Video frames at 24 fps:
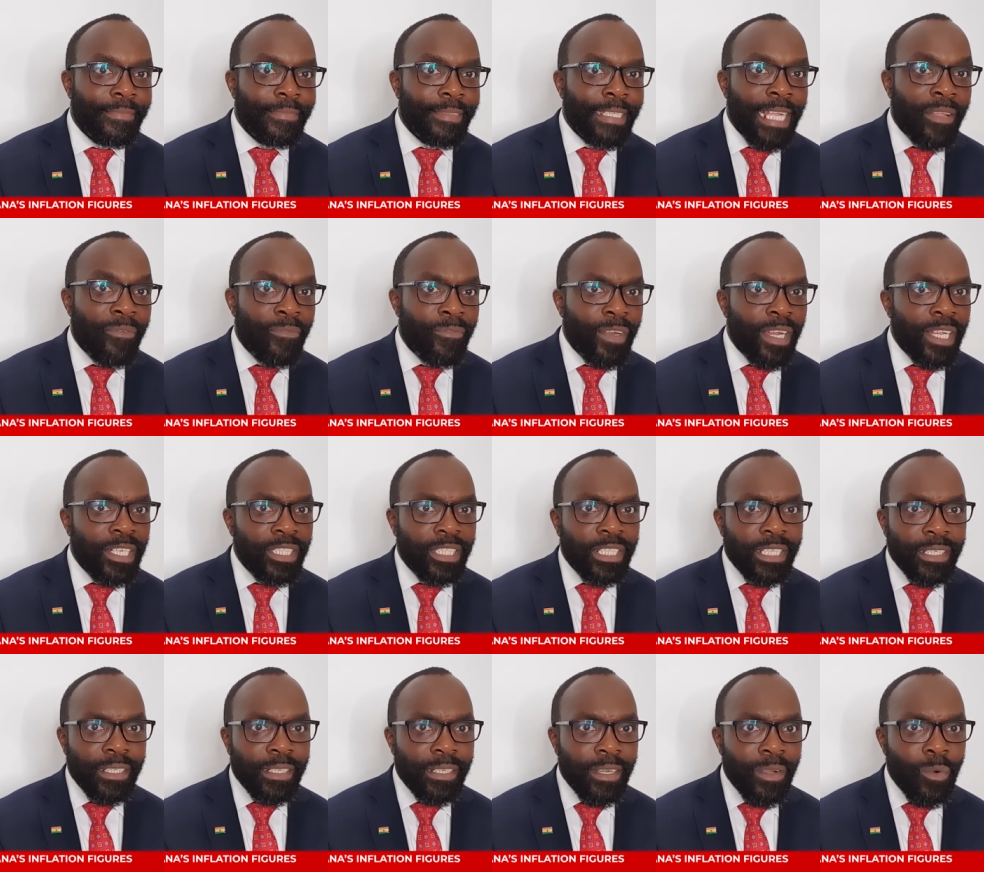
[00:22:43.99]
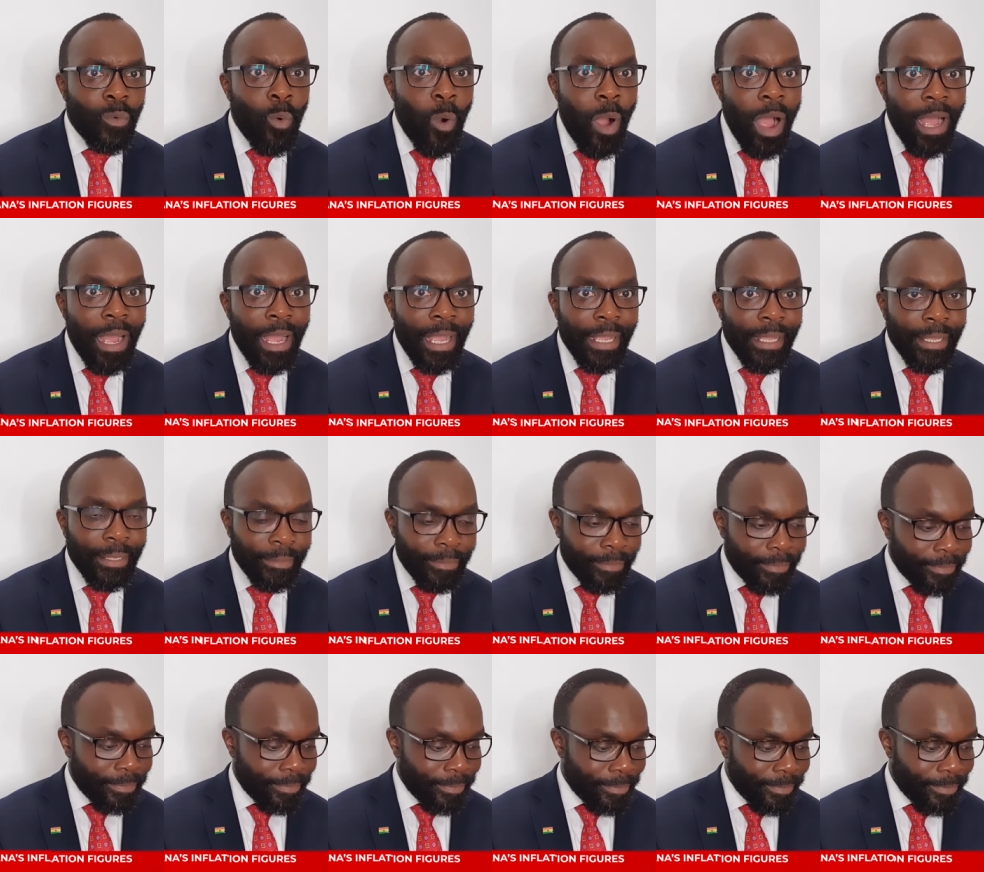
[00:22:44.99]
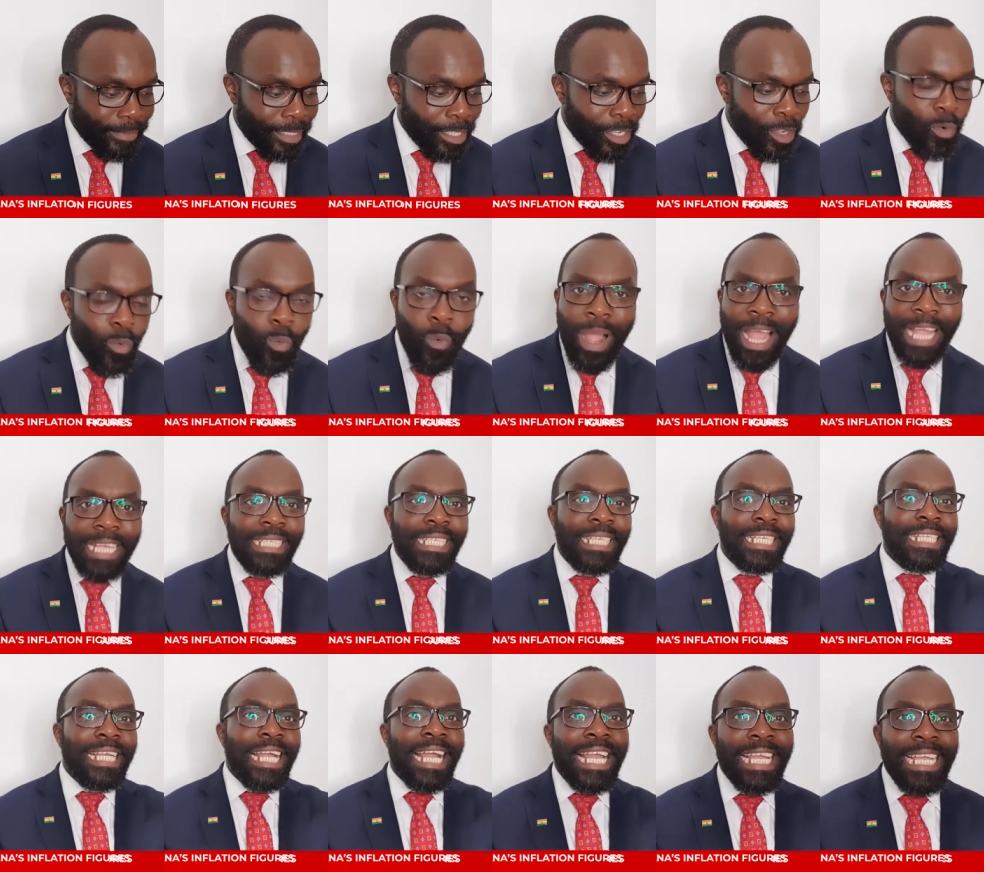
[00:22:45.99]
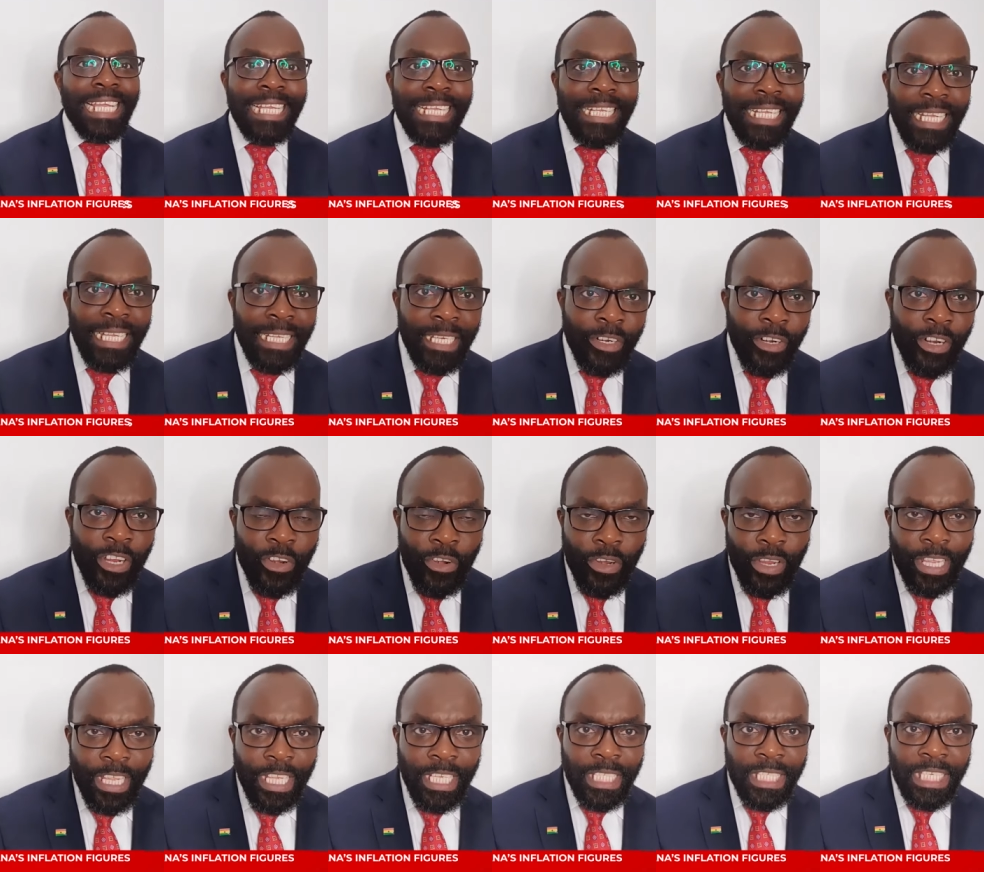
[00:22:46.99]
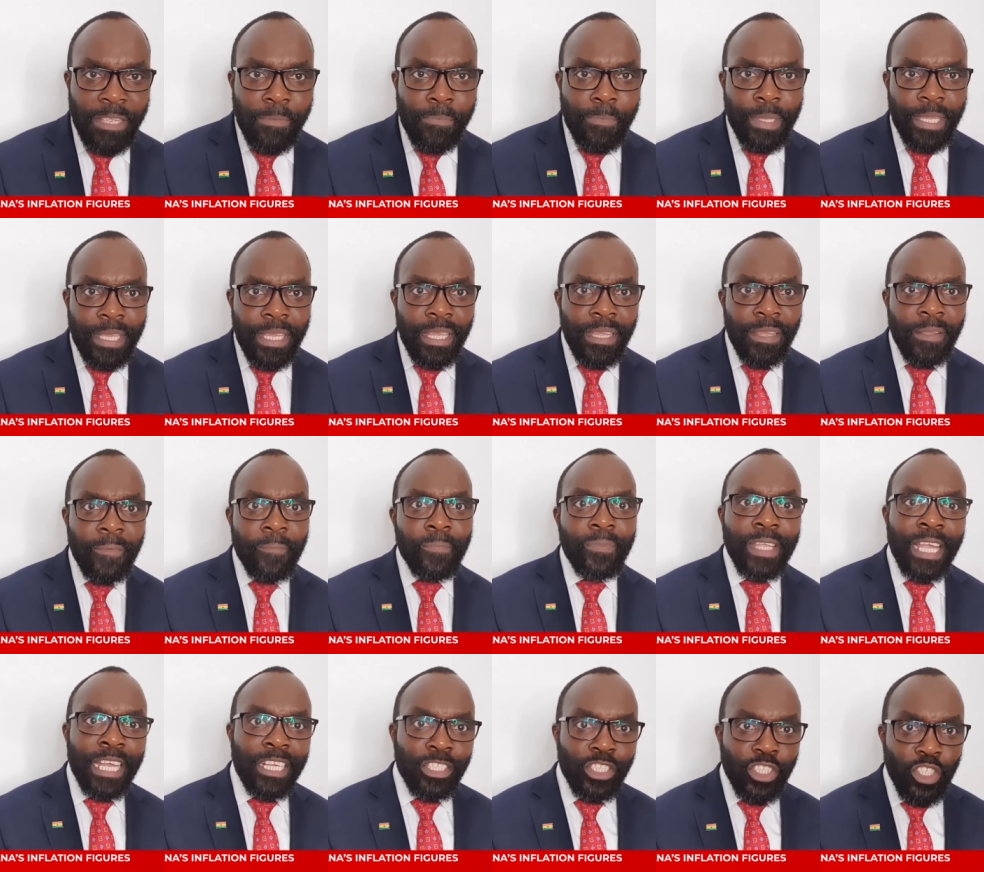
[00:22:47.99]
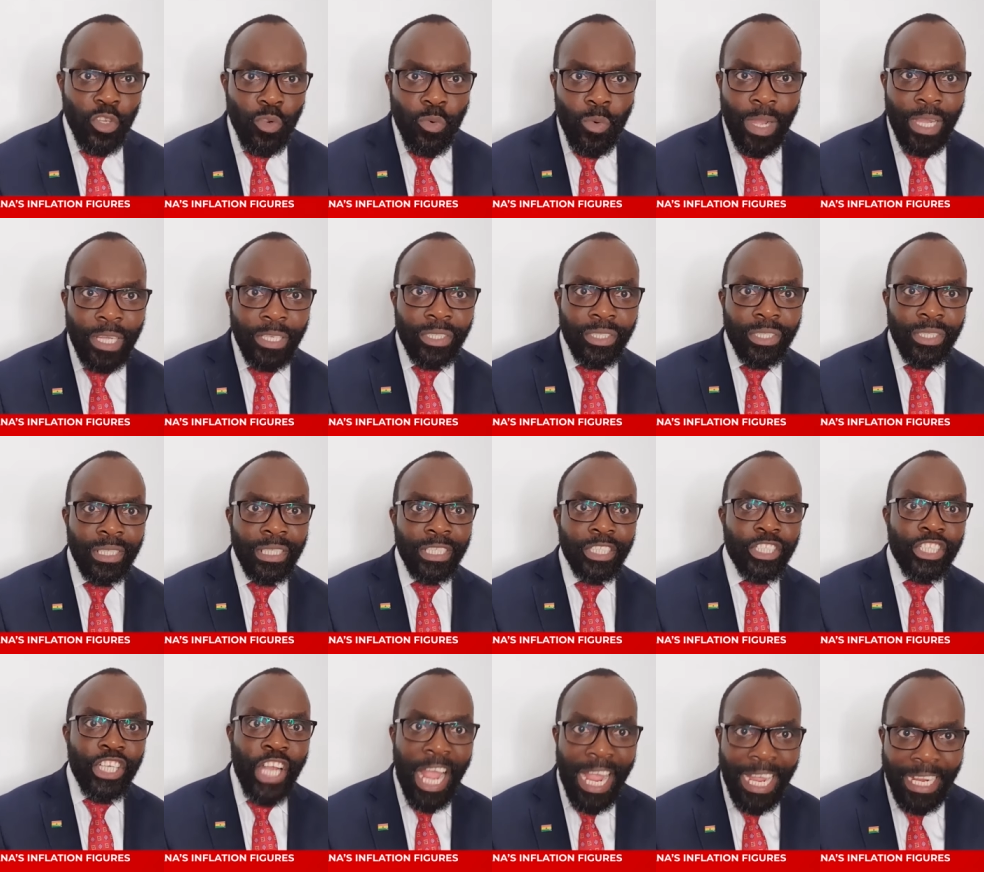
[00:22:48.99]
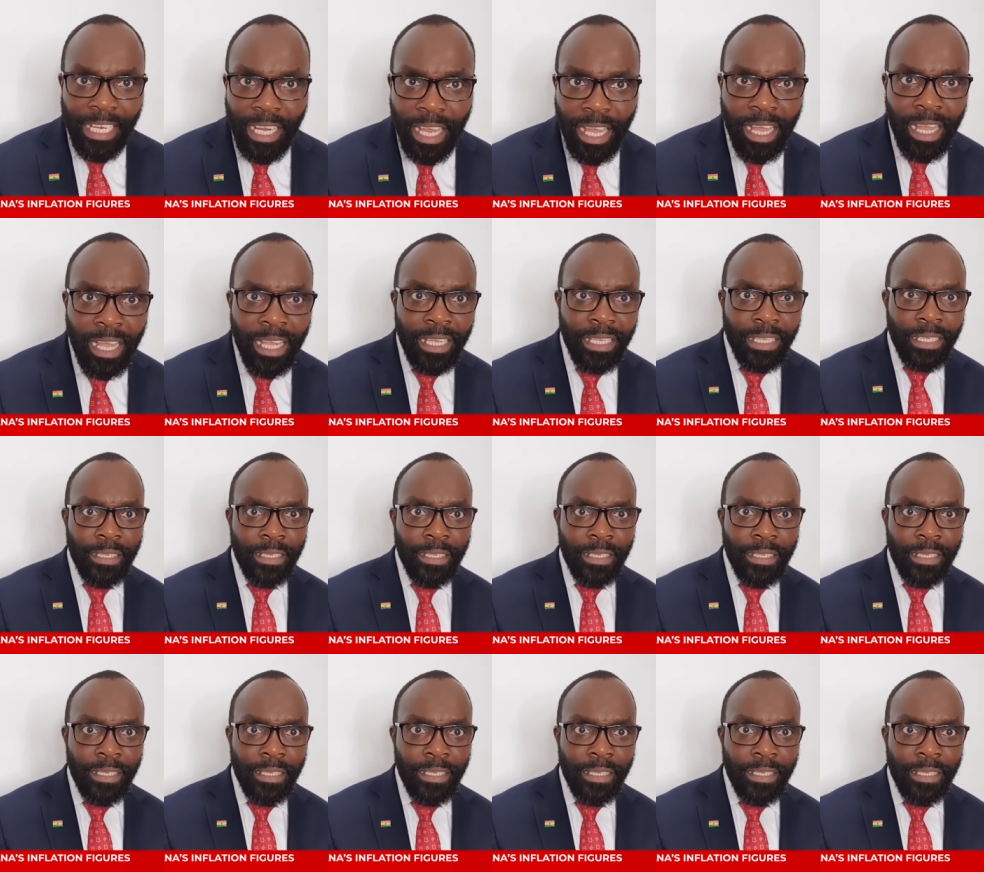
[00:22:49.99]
the inflation. Why? Why is it that ECB and US, China,